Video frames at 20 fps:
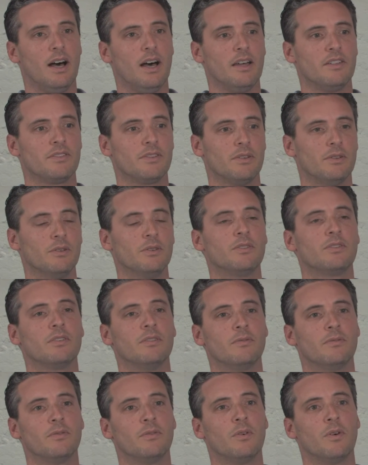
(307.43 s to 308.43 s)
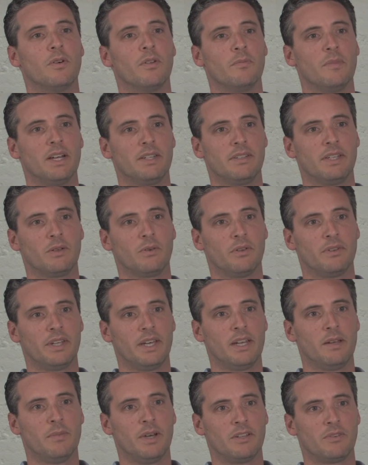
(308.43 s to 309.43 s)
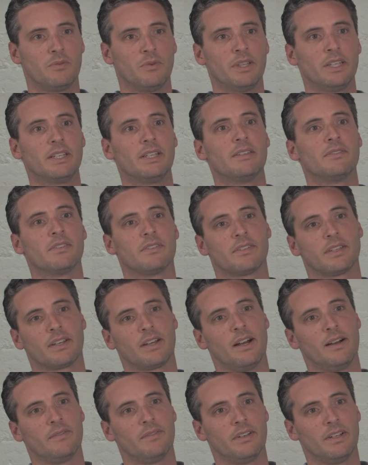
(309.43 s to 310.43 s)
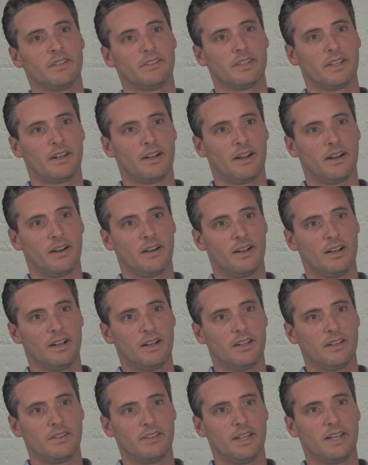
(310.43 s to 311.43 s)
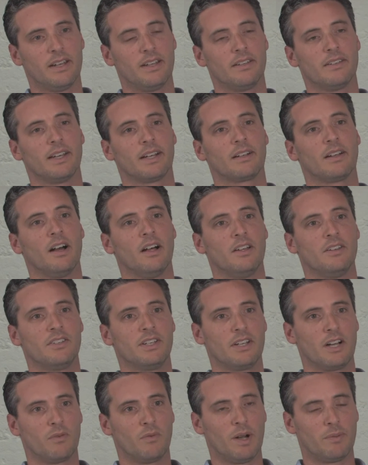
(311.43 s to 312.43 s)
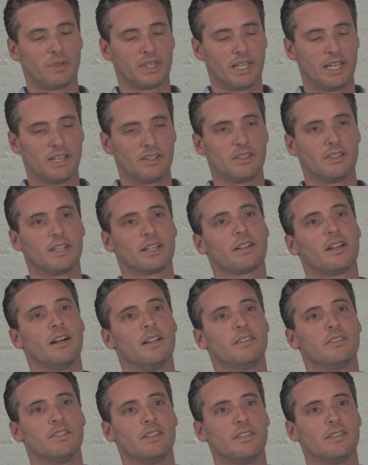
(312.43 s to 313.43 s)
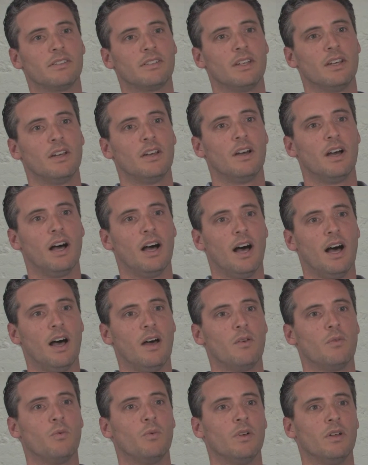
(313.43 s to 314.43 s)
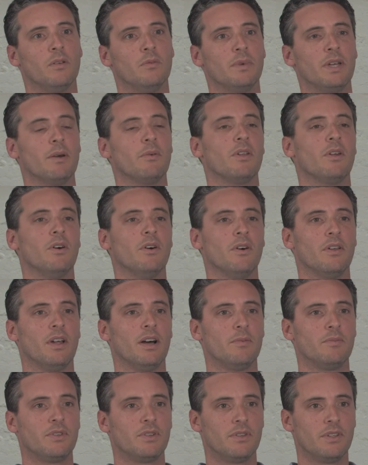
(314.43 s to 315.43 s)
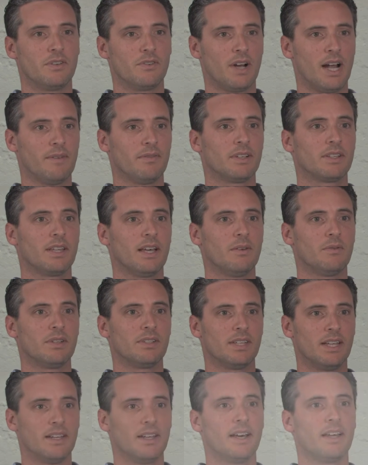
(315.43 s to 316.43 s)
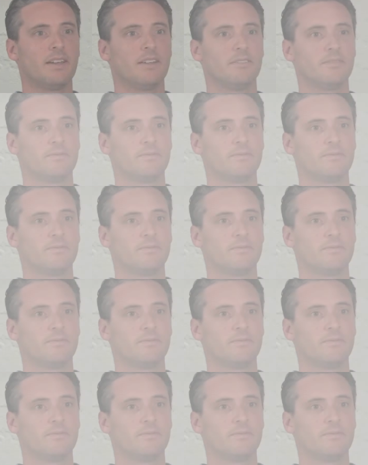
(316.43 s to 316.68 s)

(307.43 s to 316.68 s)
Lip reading: solution for the MySQL database really gives us the confidence that our data technology and our replication technologies will be able to hold up to the traffic that we send at it.